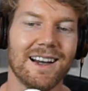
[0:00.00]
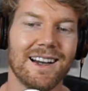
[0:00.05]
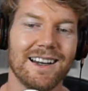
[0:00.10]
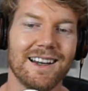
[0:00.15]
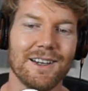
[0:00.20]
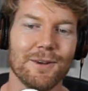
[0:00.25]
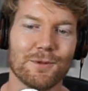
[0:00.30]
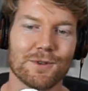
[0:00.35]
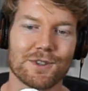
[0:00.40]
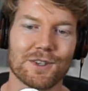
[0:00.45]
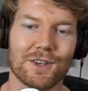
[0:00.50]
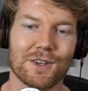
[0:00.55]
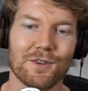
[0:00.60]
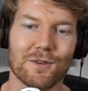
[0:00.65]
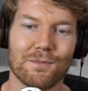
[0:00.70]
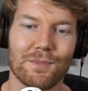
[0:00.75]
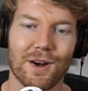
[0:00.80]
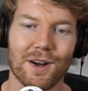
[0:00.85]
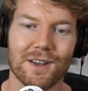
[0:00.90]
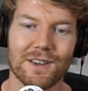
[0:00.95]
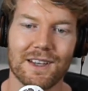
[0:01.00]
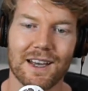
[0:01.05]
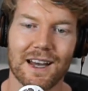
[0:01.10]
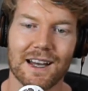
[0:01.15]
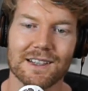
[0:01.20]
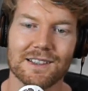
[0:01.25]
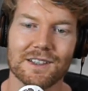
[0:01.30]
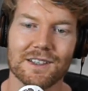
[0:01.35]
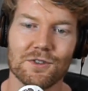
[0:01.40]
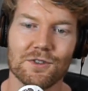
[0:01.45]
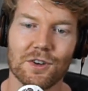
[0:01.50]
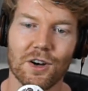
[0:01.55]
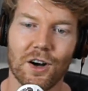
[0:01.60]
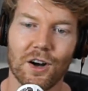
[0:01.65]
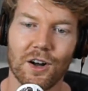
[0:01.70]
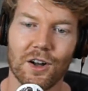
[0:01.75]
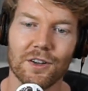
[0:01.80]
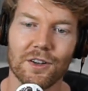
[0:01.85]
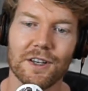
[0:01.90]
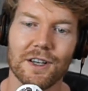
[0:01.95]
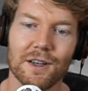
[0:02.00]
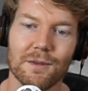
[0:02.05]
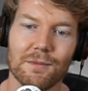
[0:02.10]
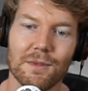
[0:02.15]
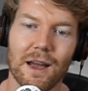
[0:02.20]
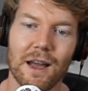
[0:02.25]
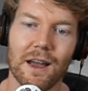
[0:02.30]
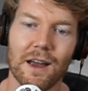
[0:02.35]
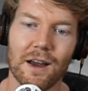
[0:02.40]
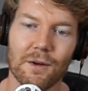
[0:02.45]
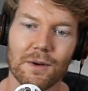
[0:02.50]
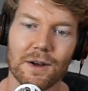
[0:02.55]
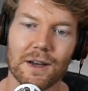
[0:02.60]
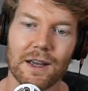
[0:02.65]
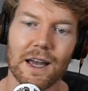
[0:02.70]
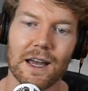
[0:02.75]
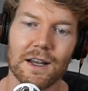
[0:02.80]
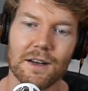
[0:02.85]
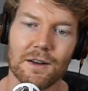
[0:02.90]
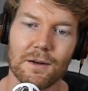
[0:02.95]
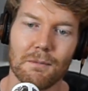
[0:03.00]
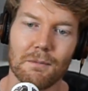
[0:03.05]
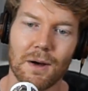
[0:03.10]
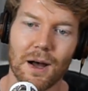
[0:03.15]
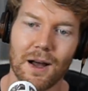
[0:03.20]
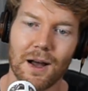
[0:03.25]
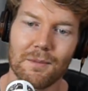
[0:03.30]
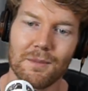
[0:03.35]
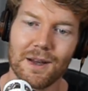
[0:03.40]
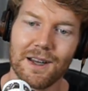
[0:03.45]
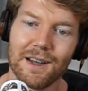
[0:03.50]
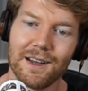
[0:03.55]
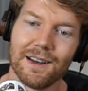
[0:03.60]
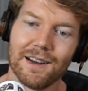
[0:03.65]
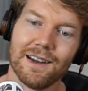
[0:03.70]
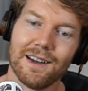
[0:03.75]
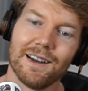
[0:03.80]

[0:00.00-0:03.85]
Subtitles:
He was on your podcast and you called him Eric Edamame.